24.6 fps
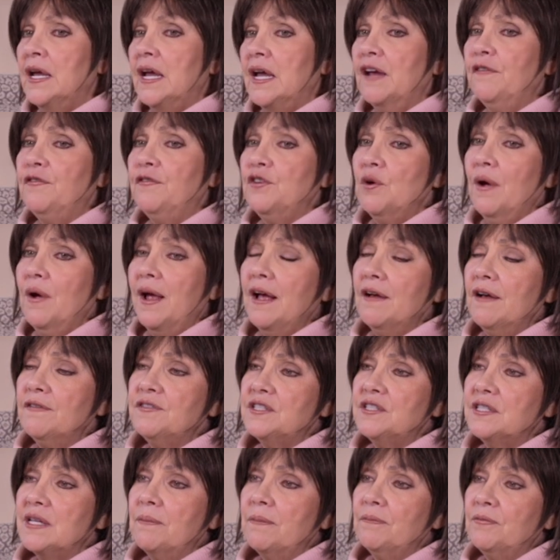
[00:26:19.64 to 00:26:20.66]
If you have
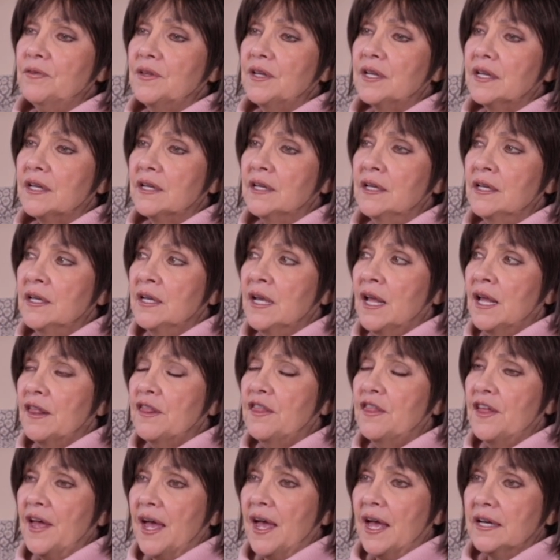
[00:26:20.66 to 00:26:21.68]
something
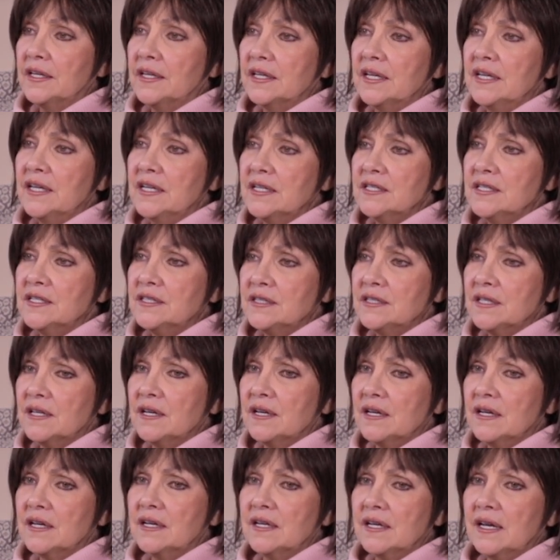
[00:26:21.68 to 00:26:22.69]
that is
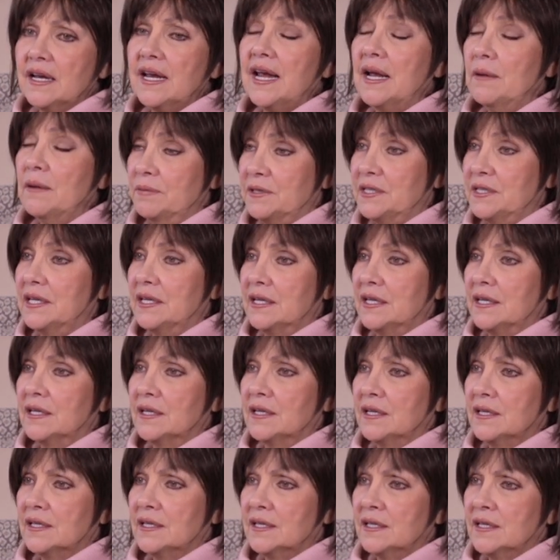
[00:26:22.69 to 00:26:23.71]
empty
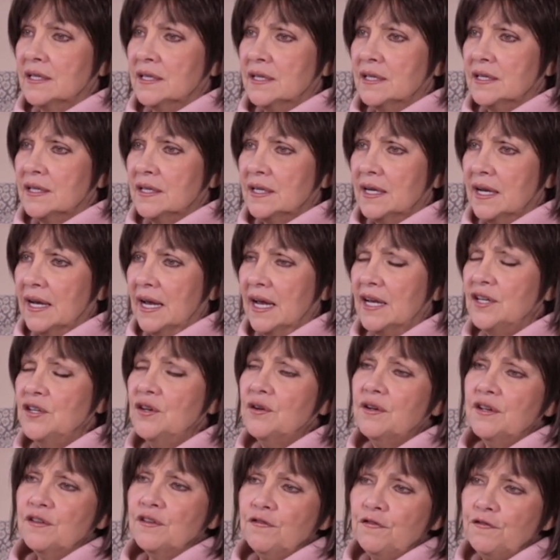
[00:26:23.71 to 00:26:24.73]
and you
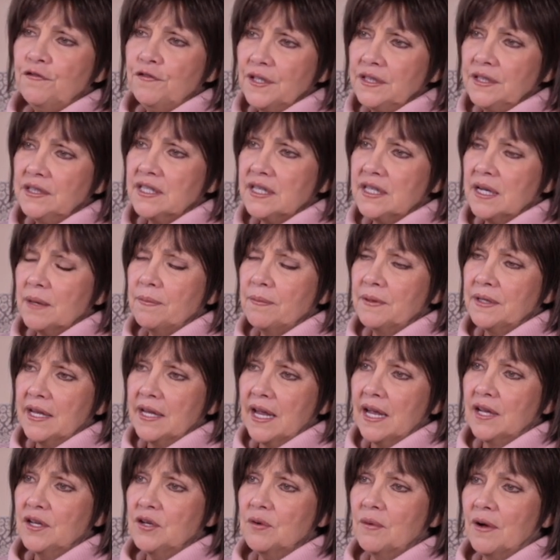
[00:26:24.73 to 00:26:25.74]
can fill it up and
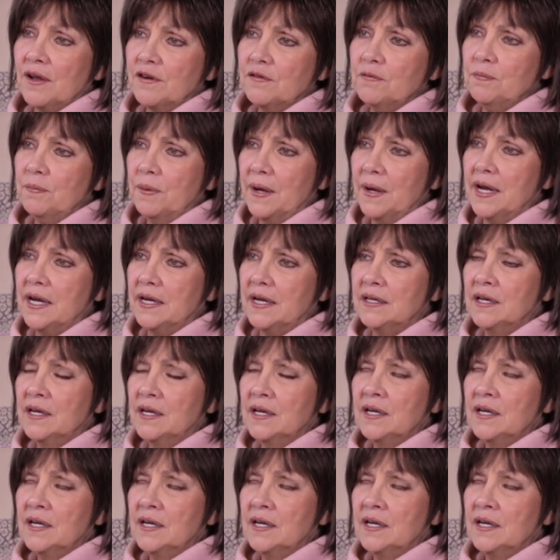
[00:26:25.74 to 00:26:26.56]
get you out of pain,